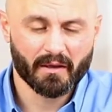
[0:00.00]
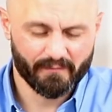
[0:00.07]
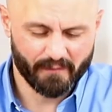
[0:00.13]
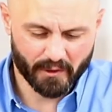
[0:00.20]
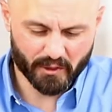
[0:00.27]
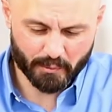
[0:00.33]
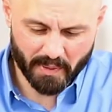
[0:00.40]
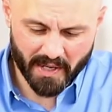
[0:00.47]

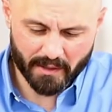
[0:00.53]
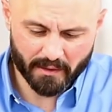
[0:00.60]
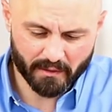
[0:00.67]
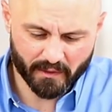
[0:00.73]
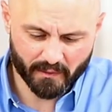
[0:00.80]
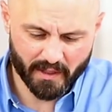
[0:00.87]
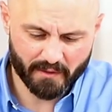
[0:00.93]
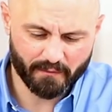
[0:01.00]
1 Peter
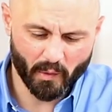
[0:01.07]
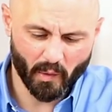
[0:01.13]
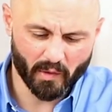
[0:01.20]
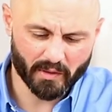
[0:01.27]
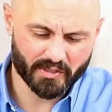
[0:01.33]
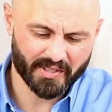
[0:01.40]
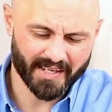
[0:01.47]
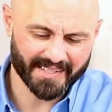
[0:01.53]

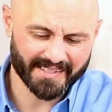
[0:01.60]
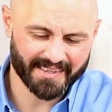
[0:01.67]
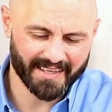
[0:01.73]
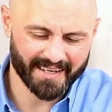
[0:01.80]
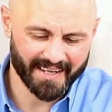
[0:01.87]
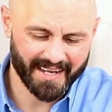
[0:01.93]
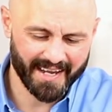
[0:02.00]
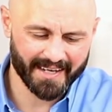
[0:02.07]
3:4 says,
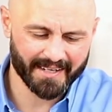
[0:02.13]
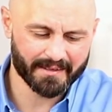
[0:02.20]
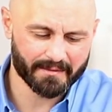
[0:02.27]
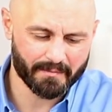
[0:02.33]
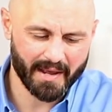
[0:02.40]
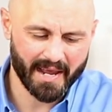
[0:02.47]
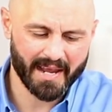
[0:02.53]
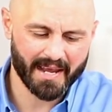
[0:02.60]
the
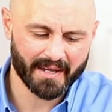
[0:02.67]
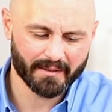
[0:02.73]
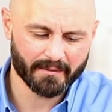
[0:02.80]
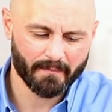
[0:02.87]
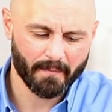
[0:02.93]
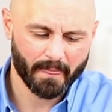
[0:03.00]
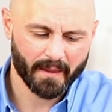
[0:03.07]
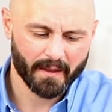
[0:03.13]
hidden
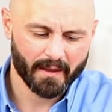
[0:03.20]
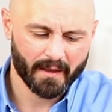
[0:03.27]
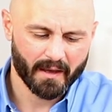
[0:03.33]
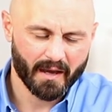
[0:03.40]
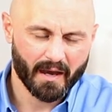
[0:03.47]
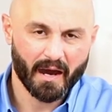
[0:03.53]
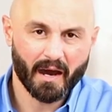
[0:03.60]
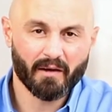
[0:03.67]
man
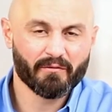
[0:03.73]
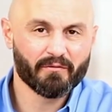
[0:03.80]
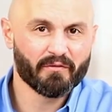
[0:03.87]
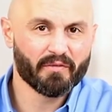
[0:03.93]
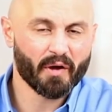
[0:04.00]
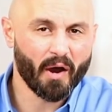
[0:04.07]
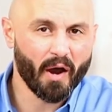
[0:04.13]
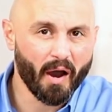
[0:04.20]
of
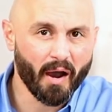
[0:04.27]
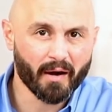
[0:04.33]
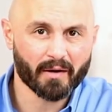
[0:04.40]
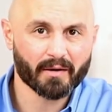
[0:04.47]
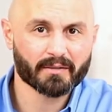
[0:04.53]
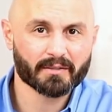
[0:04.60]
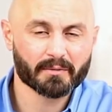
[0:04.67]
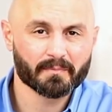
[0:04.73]
the
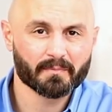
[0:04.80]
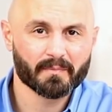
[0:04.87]
heart.